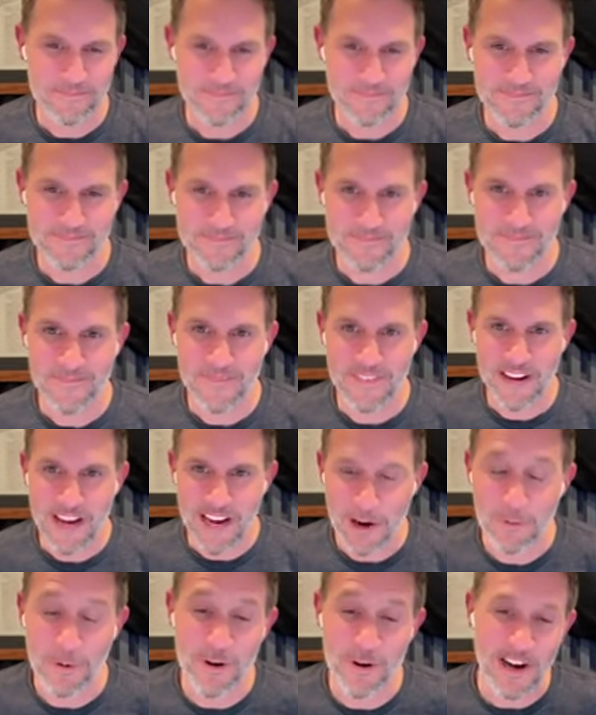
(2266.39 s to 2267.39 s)
But
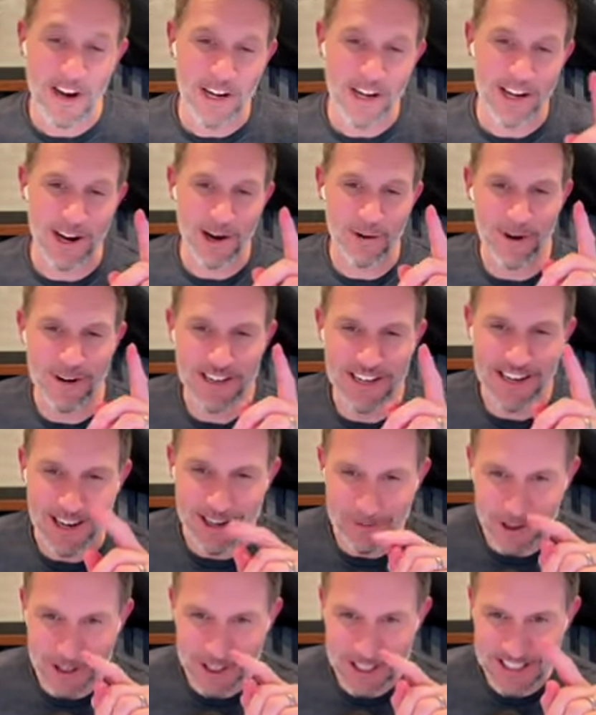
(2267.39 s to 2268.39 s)
yeah, that's. I, I wanted
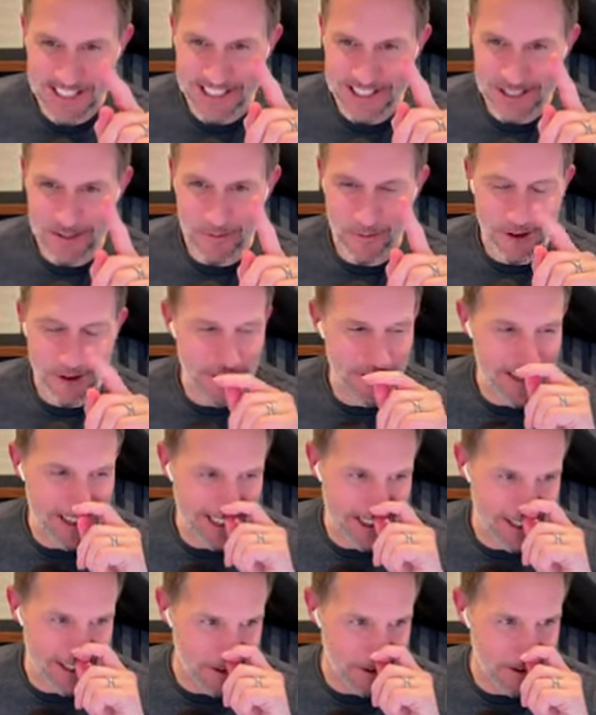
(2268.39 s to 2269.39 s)
I wanted to say just one
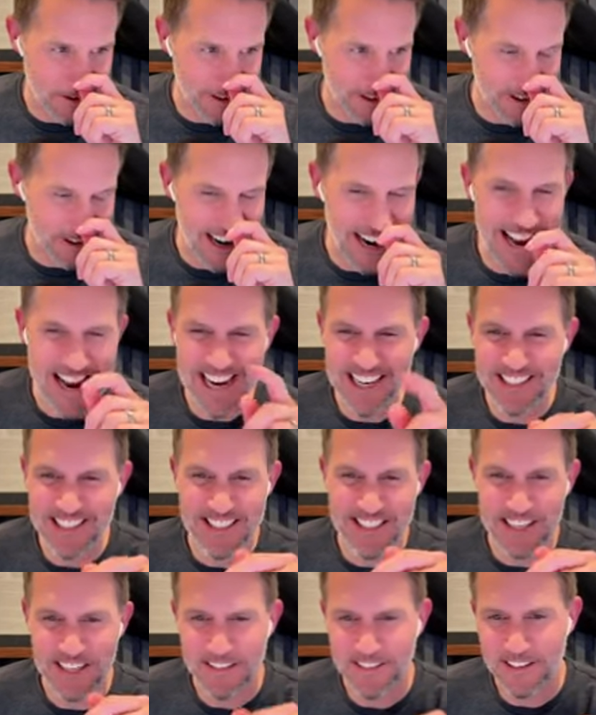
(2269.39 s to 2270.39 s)
thing because earlier I hate
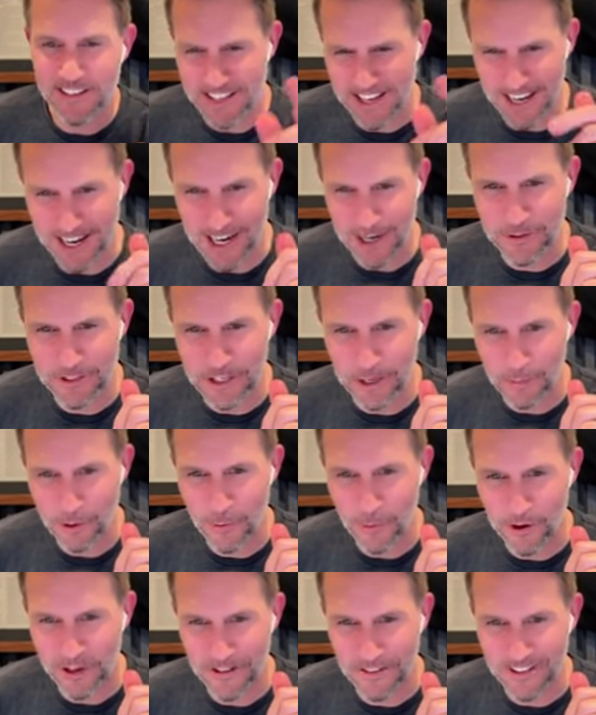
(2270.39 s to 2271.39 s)
saying like, yeah, I was
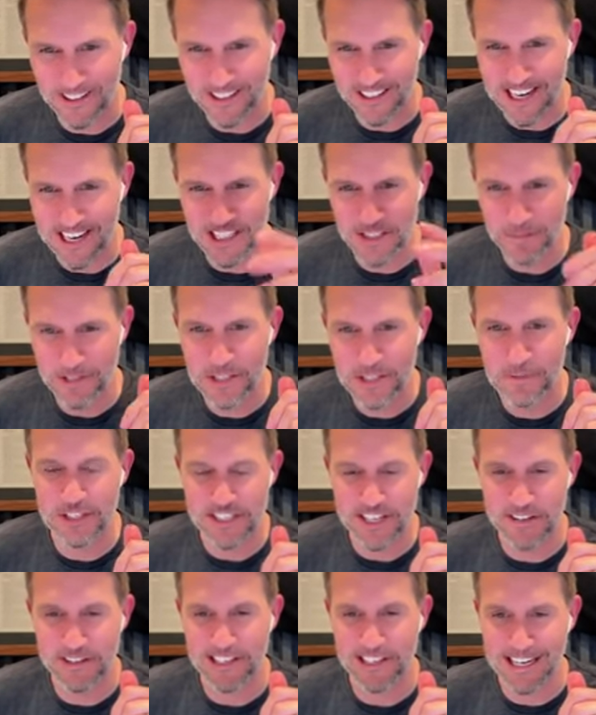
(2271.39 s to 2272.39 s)
number one in the class. It makes me
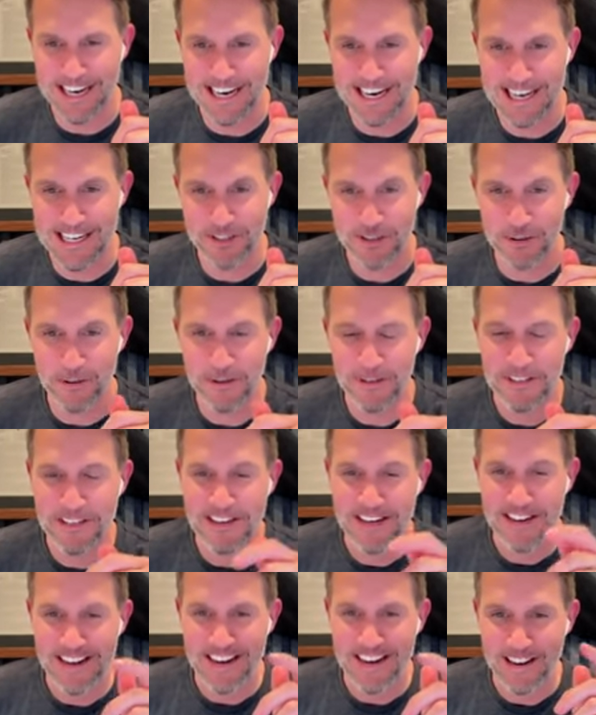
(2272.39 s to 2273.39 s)
sound like an asshole.
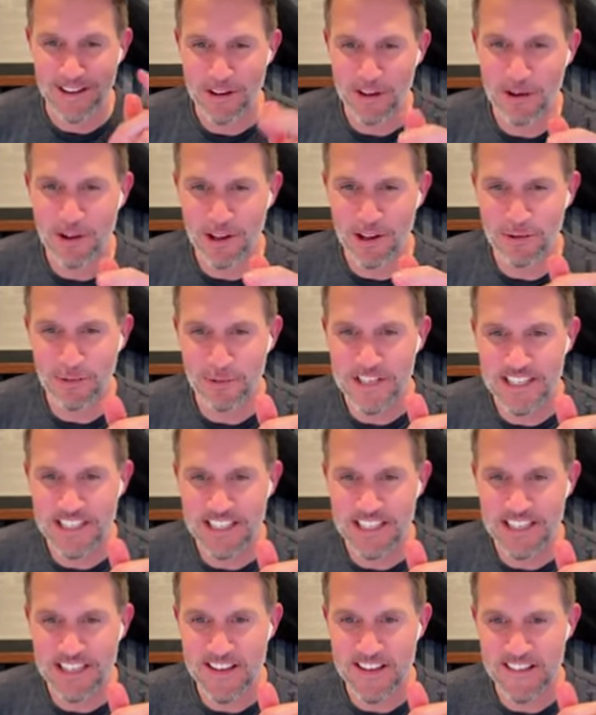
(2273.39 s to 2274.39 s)
And the and the
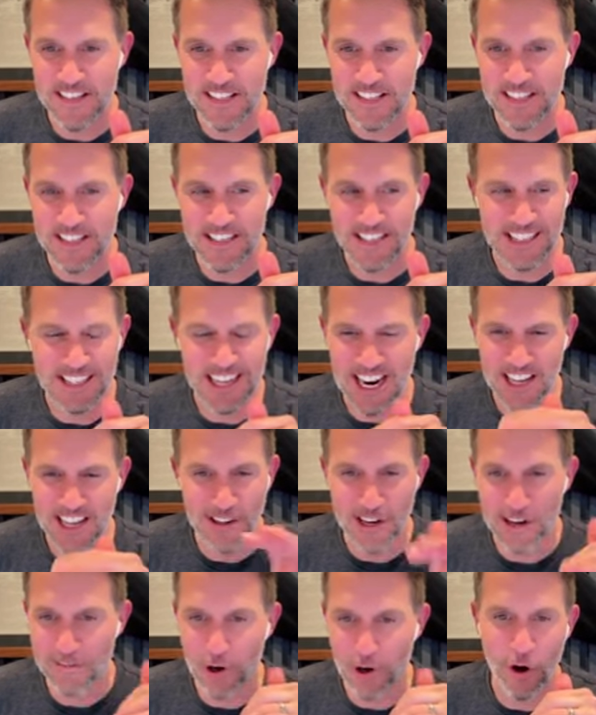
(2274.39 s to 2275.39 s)
reason I say that is like I
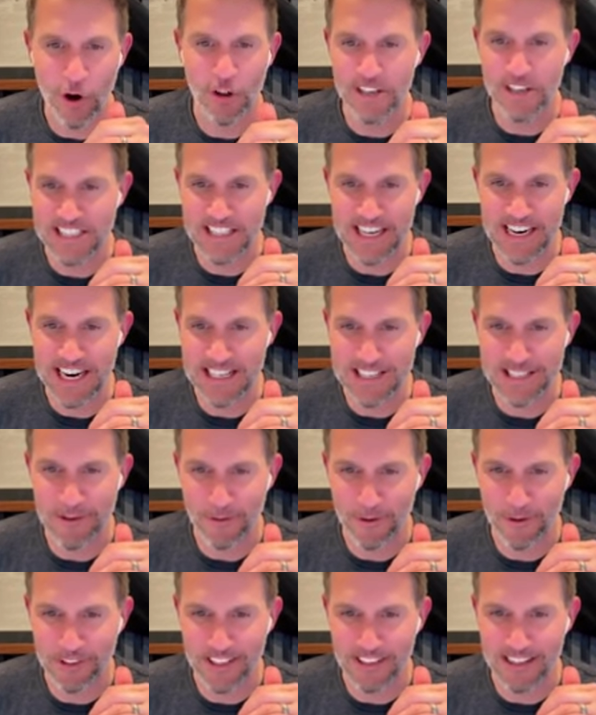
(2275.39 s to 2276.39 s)
loved all these guys
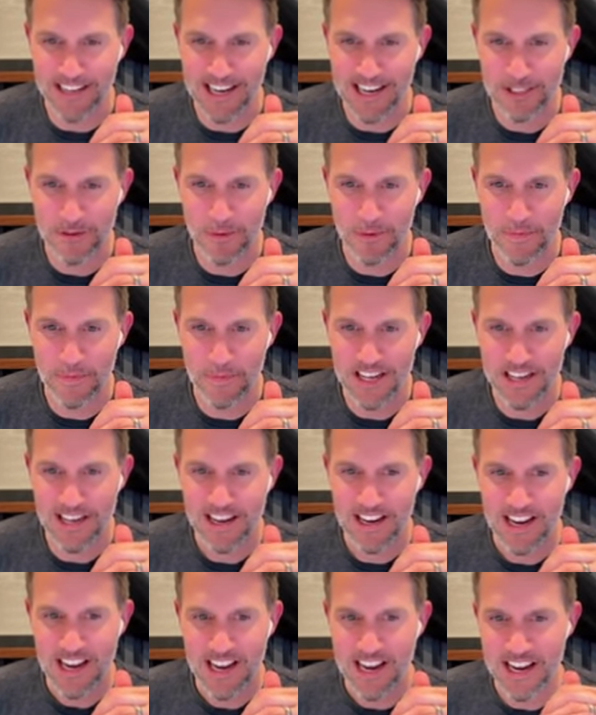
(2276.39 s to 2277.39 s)
that were in the class with me.
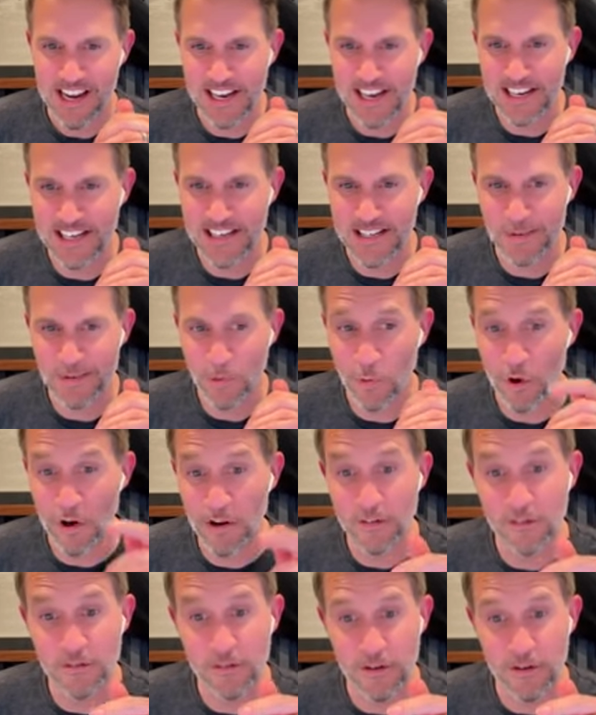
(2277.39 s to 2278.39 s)
And
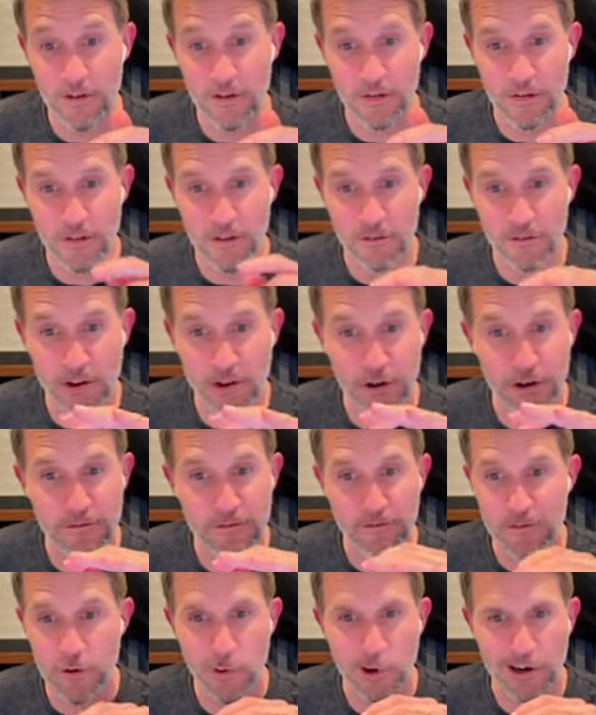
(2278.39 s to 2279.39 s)
one of the the very
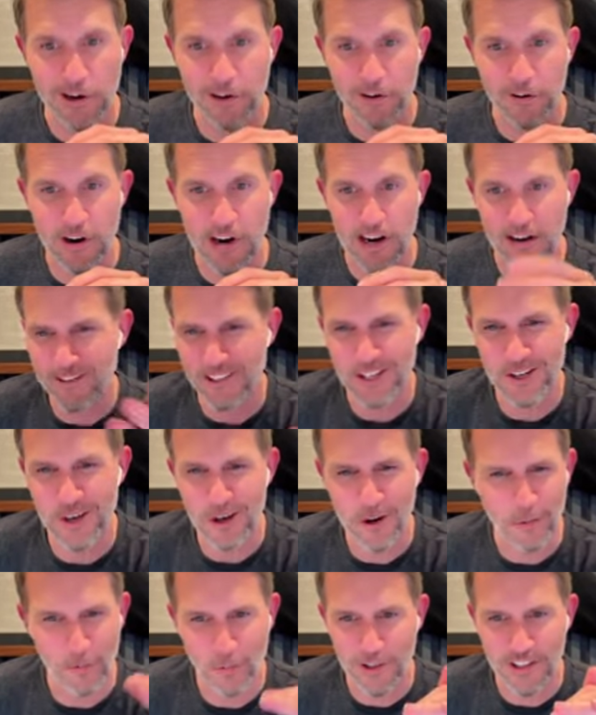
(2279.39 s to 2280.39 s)
few aircraft like you
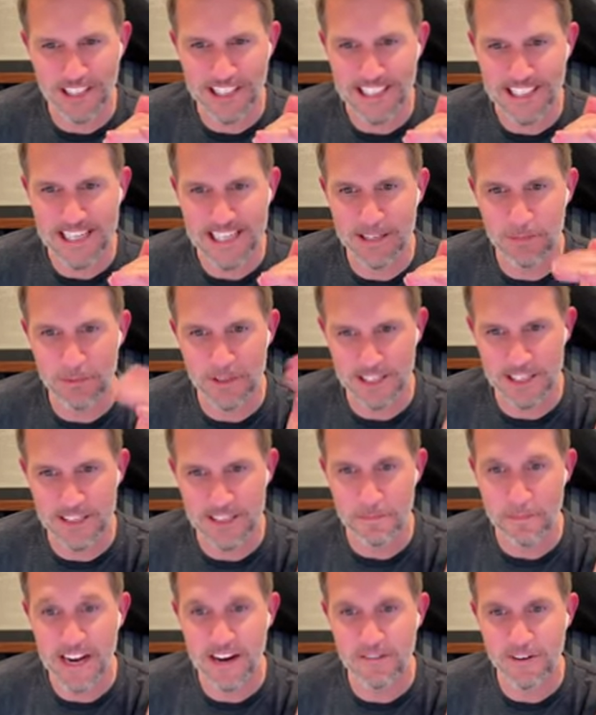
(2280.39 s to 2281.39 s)
don't really get it
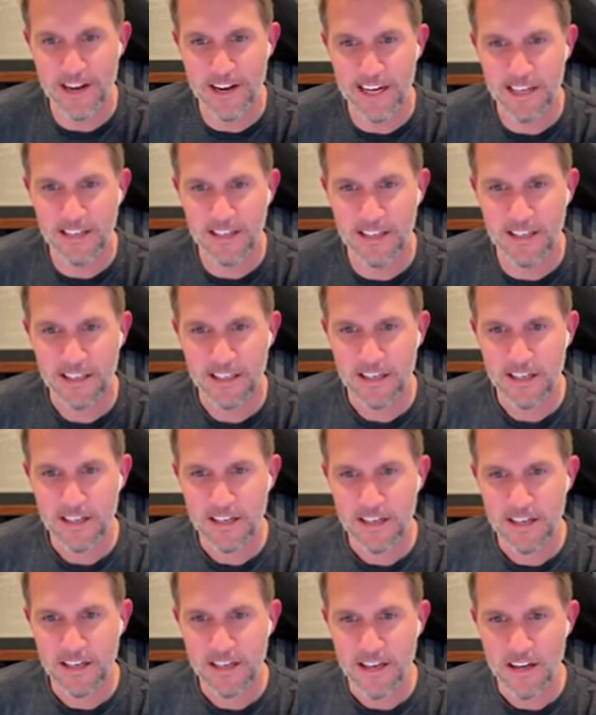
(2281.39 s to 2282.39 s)
is medevac.
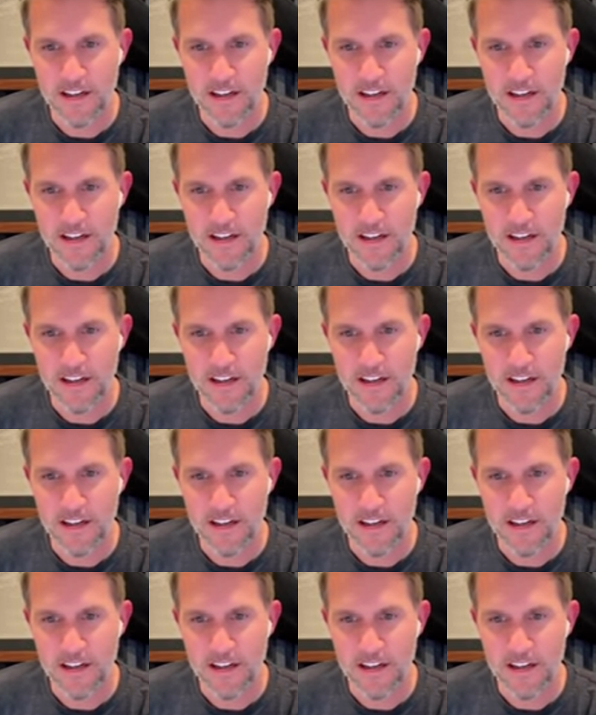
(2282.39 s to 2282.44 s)
Mm-hmm.